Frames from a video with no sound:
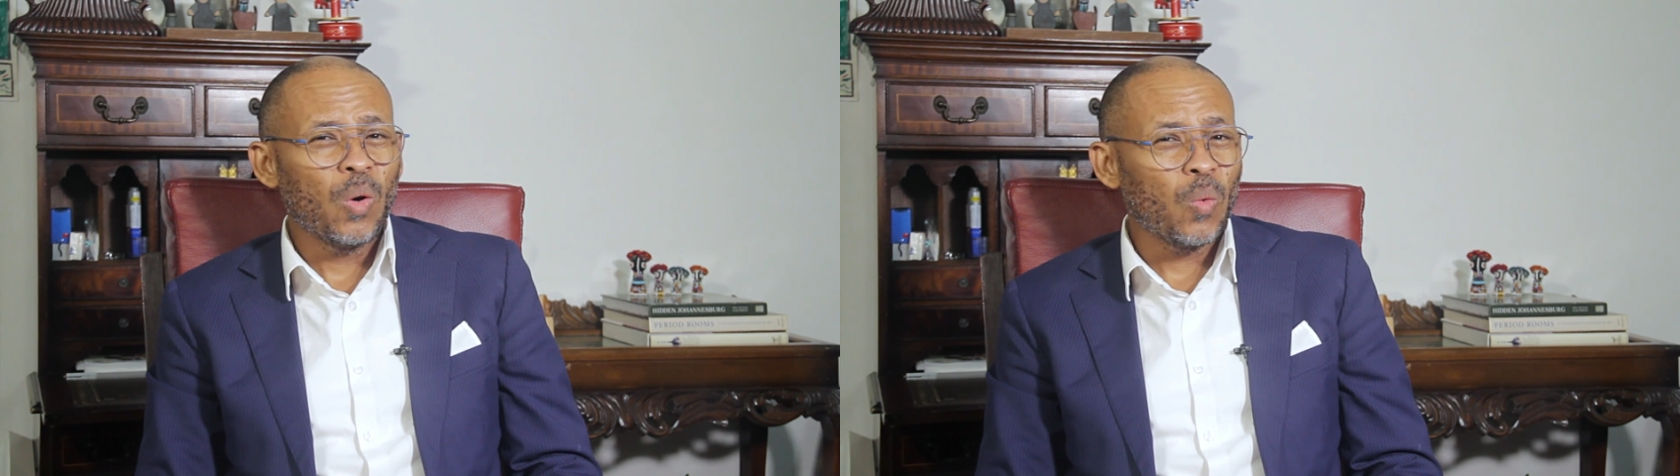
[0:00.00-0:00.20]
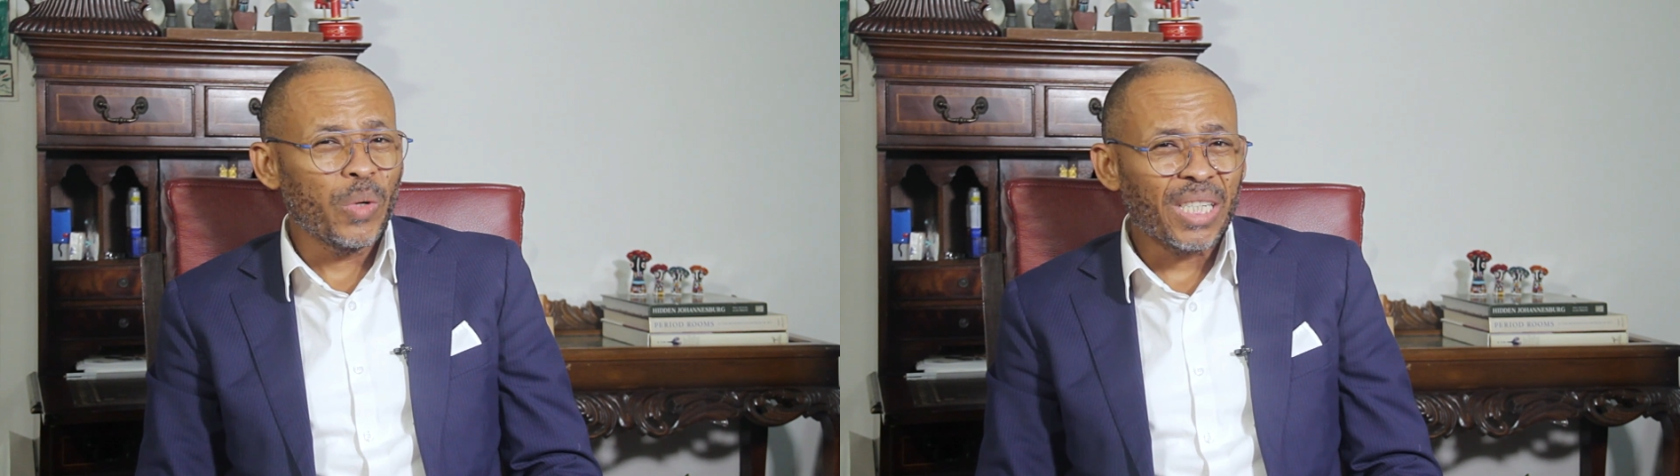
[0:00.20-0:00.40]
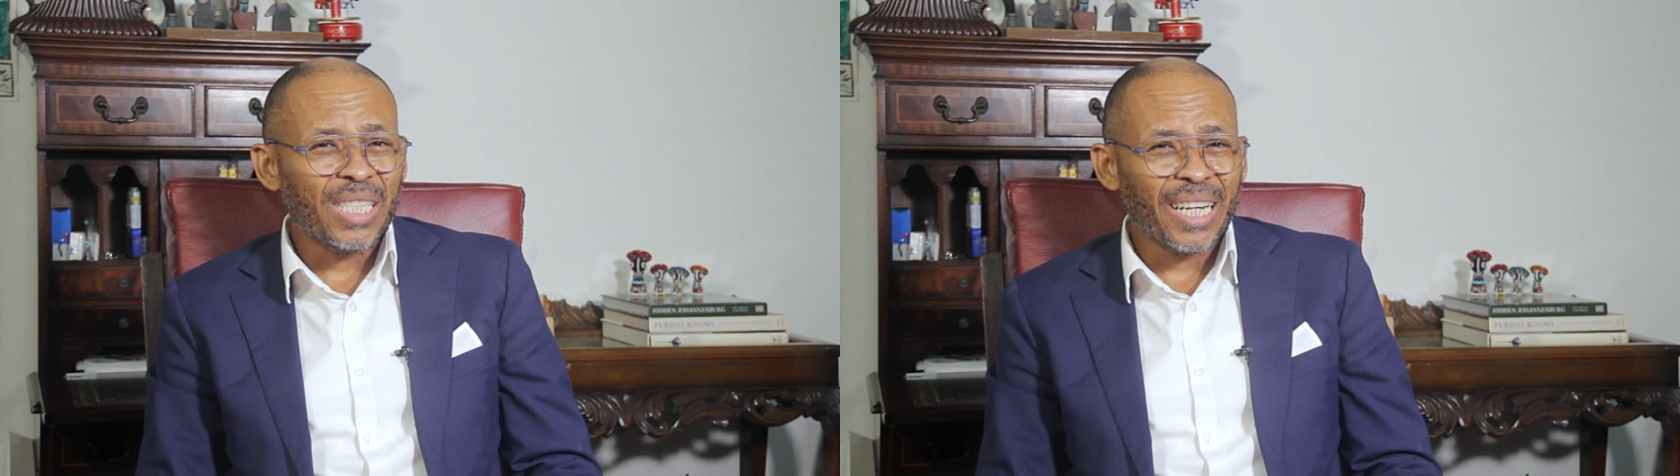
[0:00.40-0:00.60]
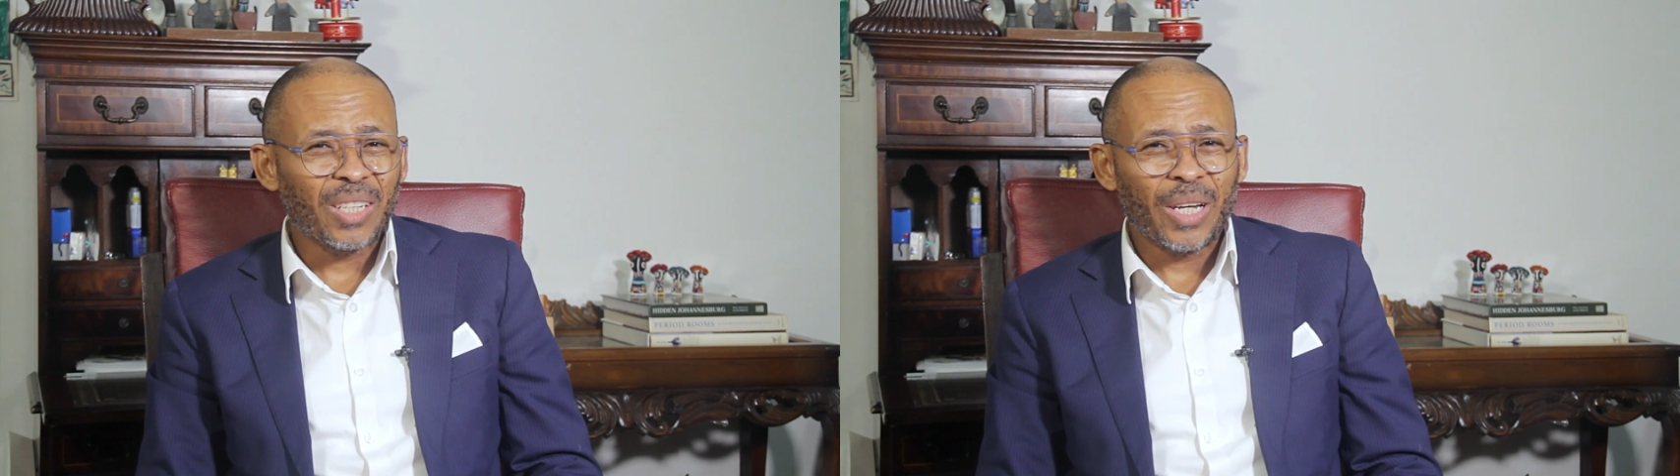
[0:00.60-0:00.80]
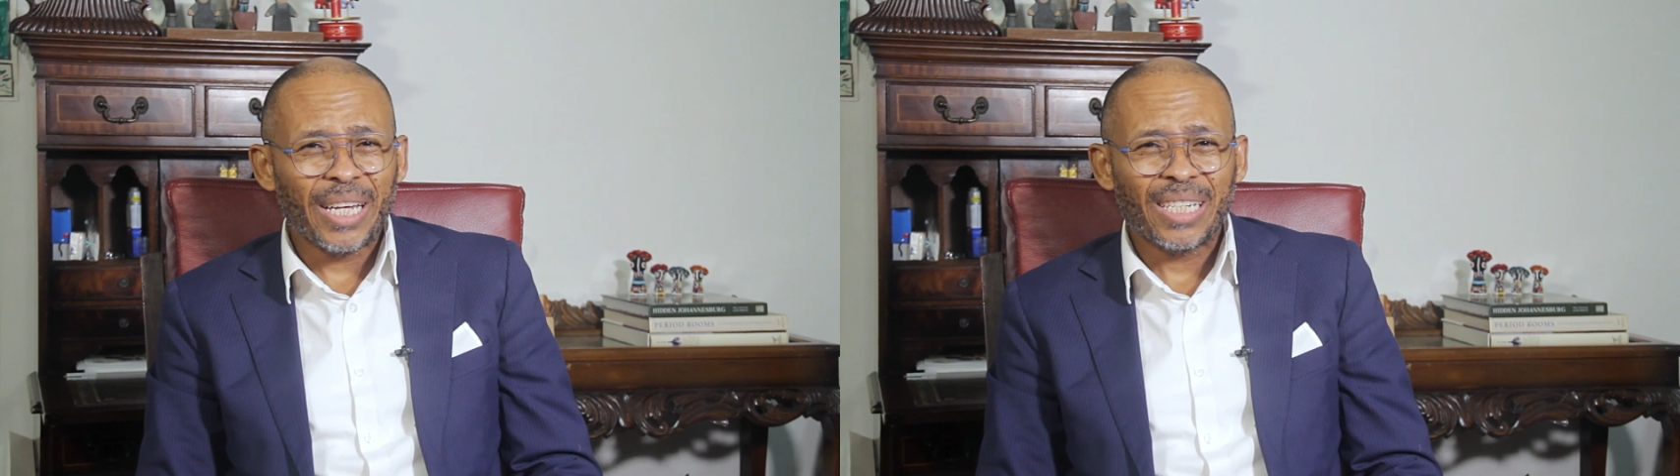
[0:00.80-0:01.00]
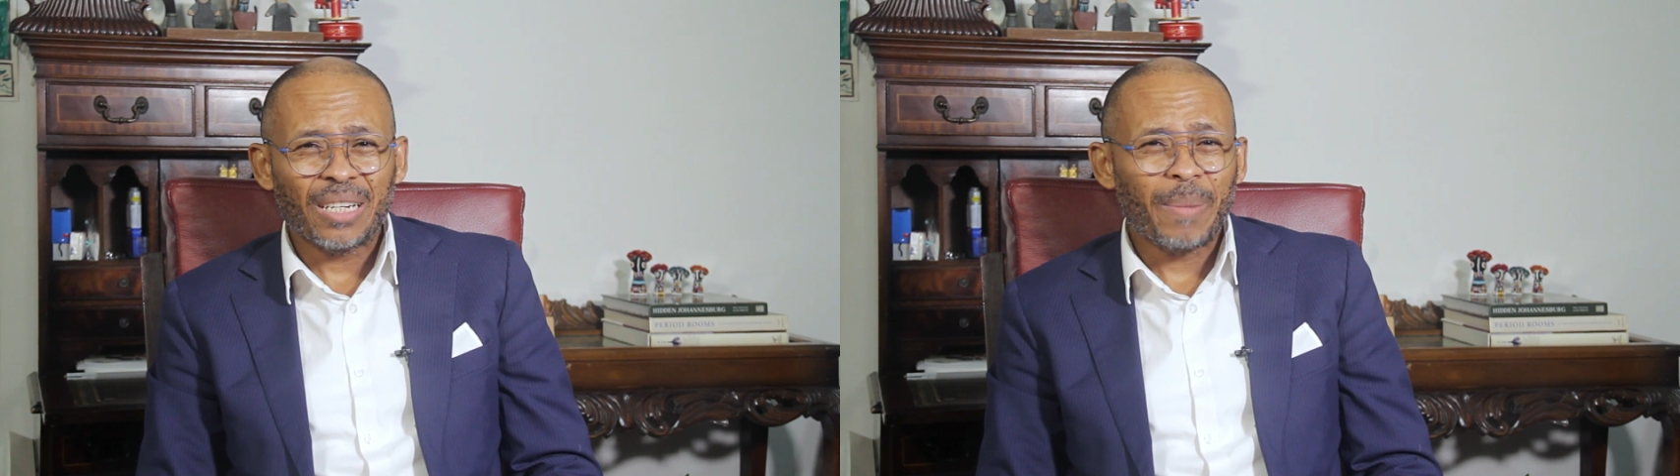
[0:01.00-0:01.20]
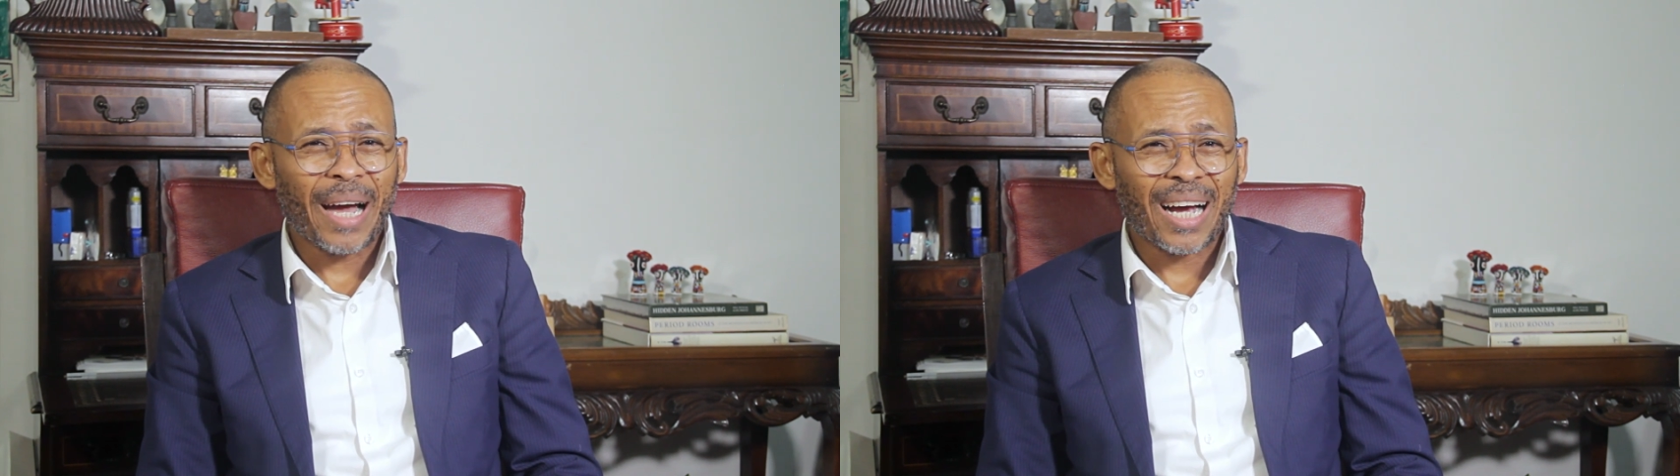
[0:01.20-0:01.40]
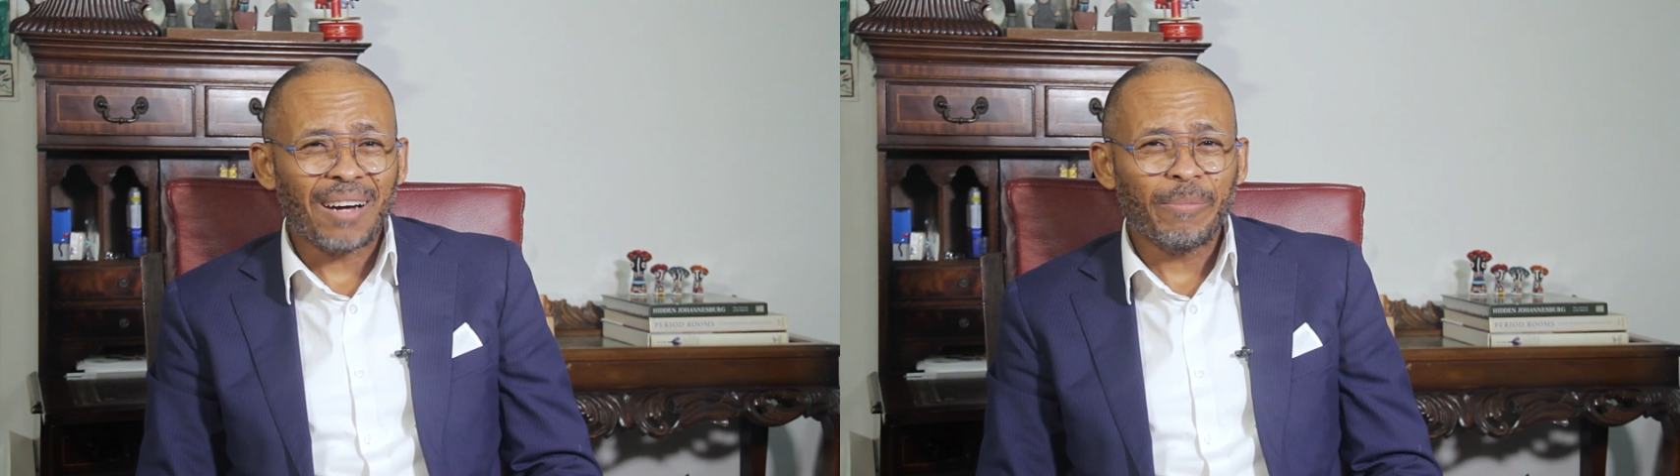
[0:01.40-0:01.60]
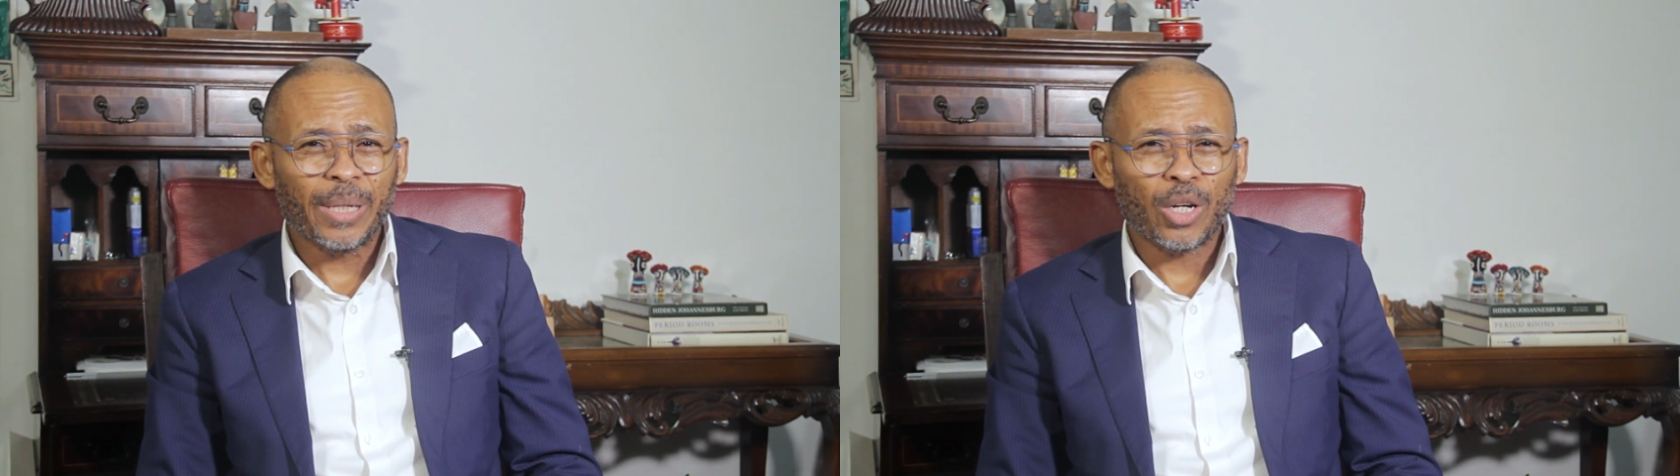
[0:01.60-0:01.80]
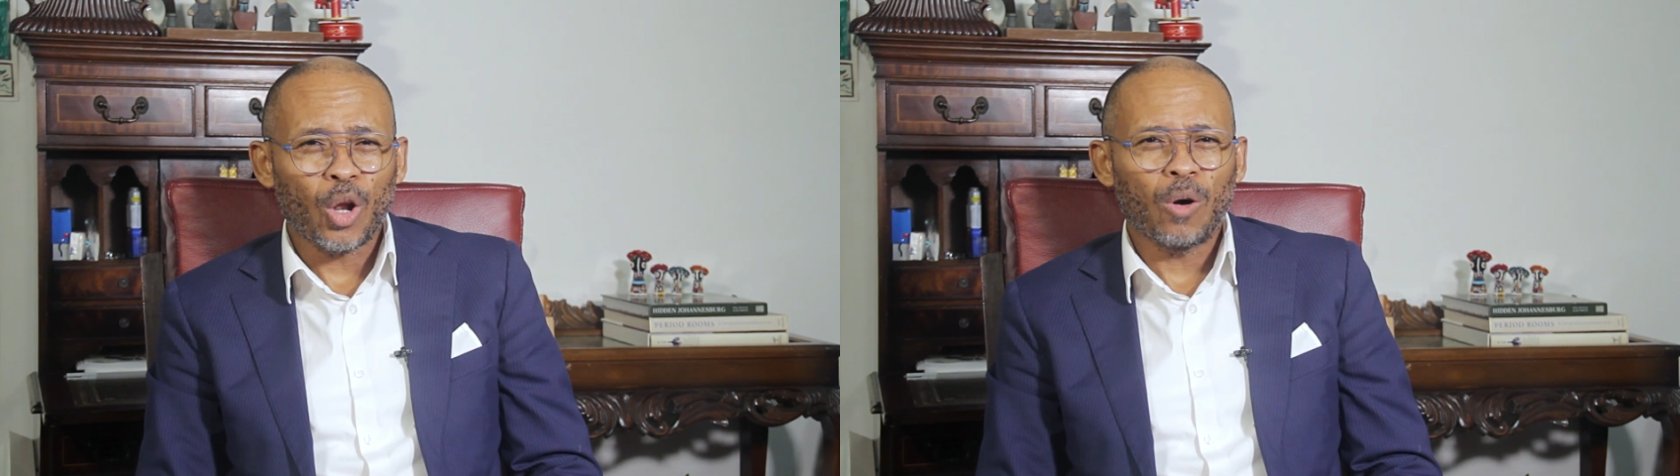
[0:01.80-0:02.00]
which is regulated by
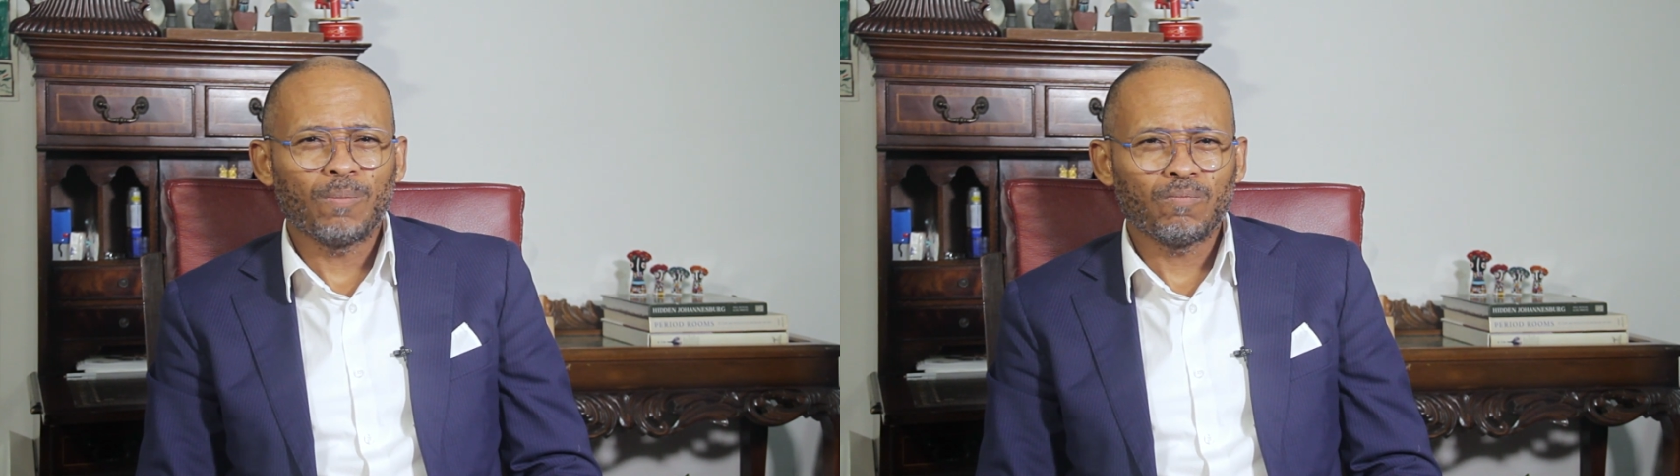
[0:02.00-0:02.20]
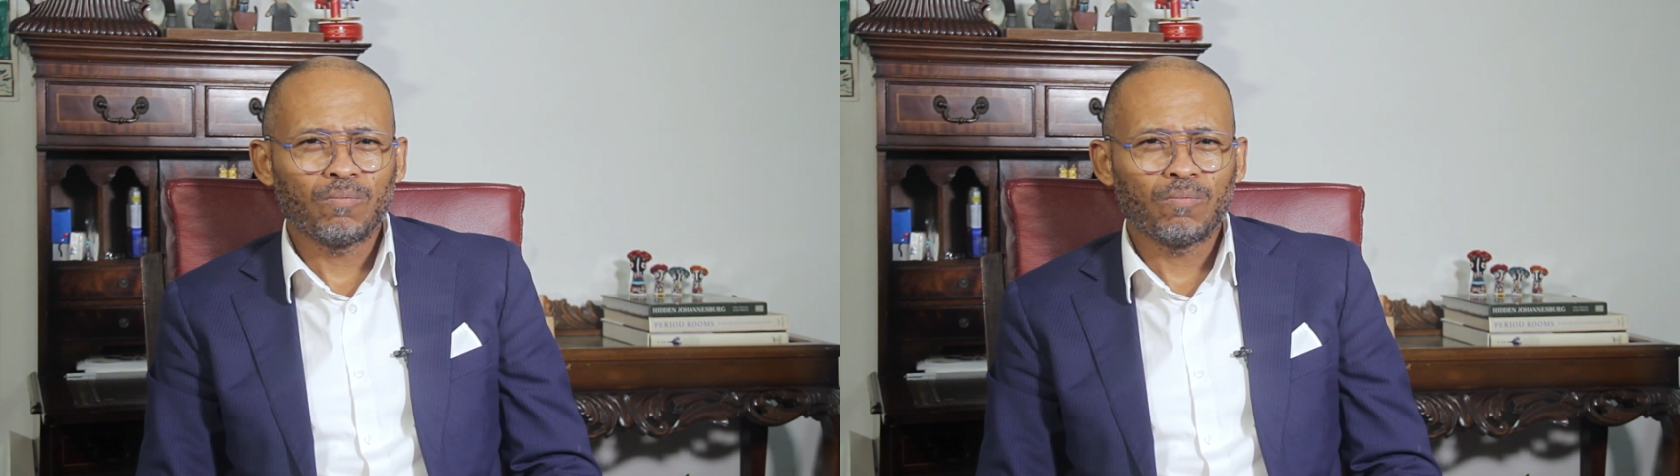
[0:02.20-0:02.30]
government law.